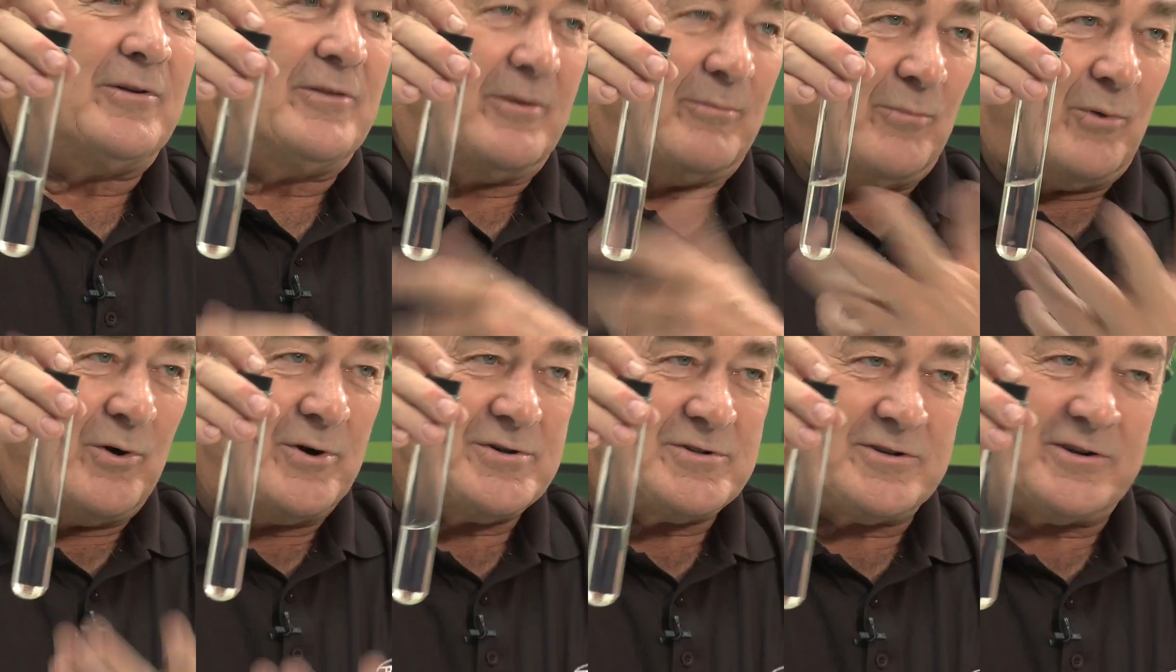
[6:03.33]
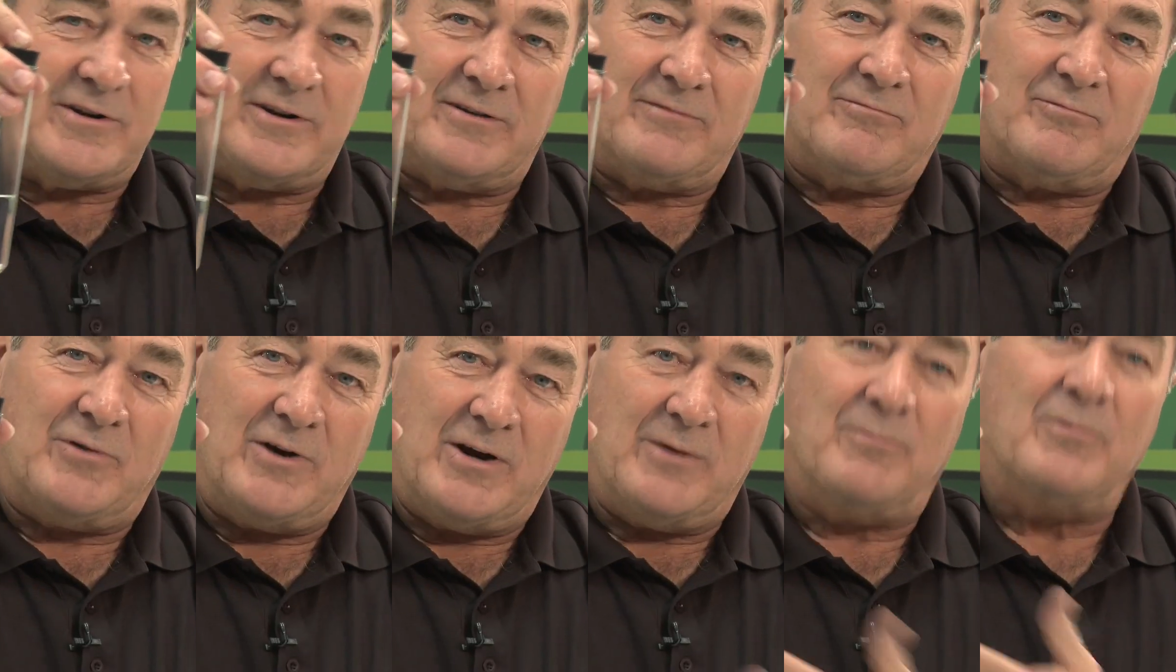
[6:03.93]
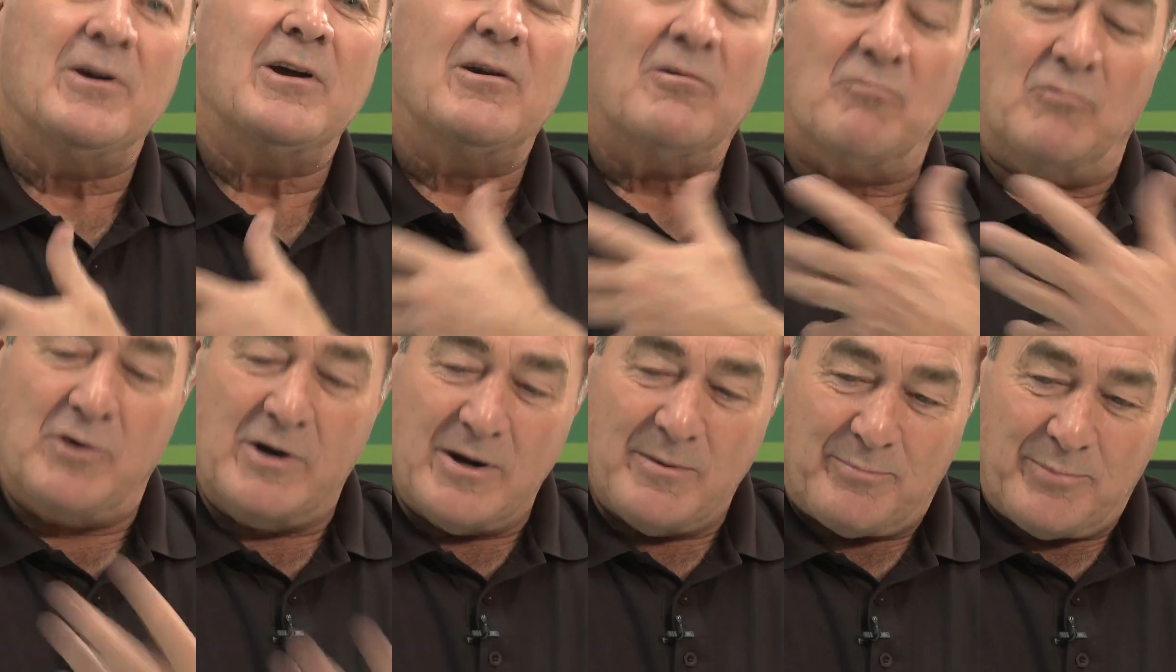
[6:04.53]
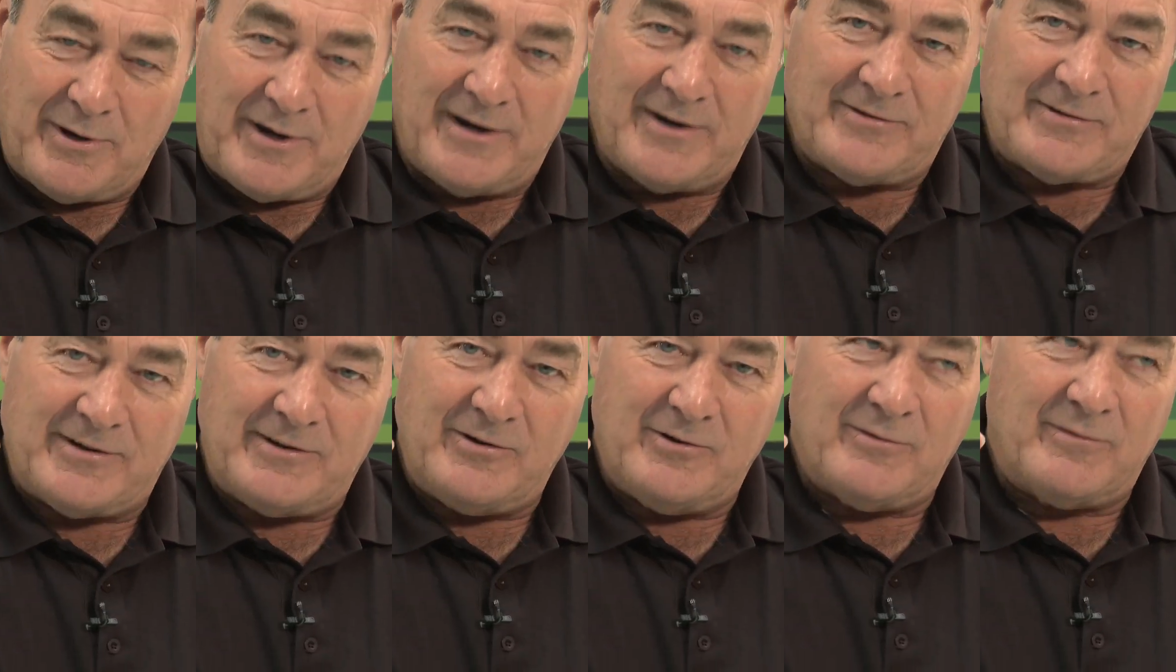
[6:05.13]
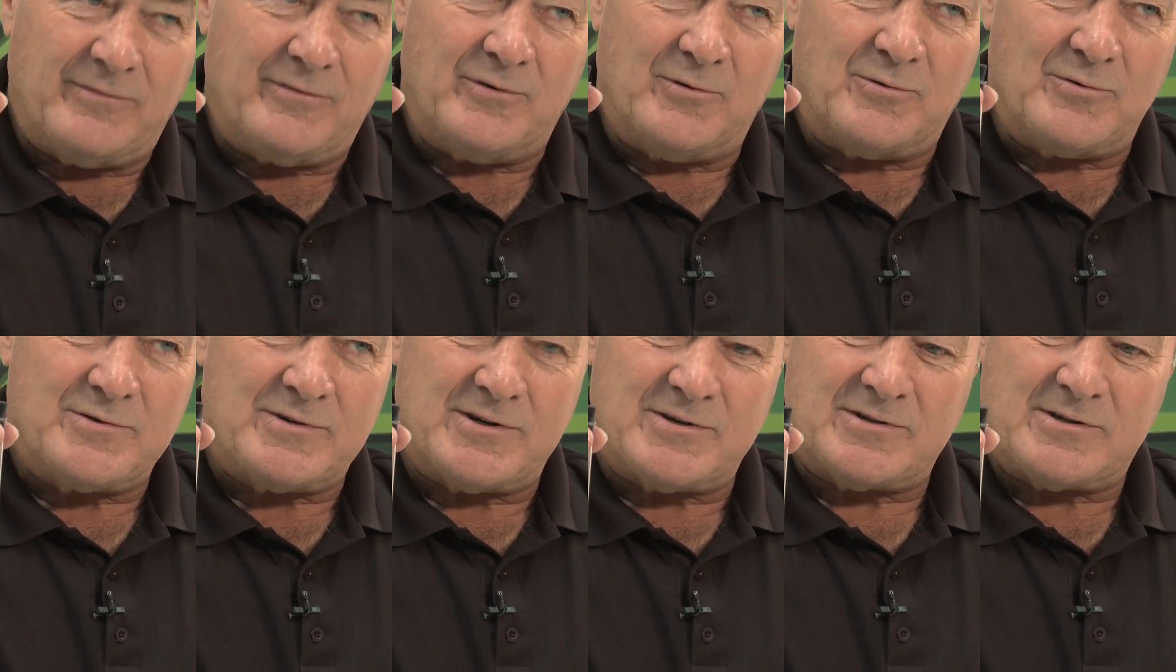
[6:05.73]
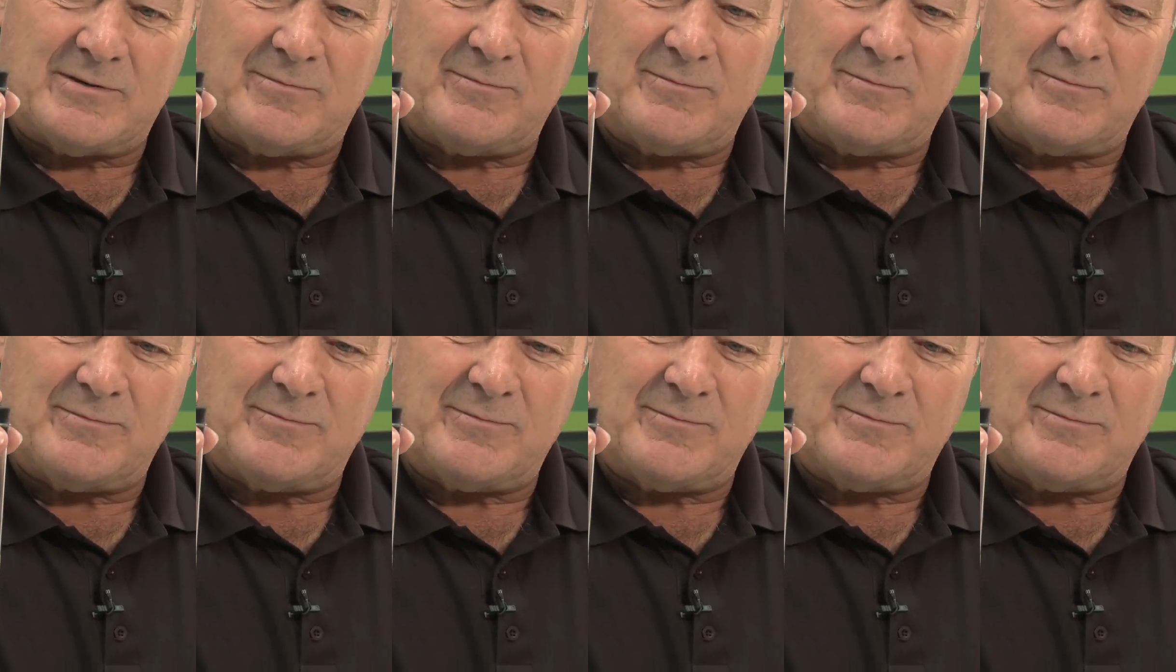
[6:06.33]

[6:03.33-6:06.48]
the moisture that reappears in your fuel system.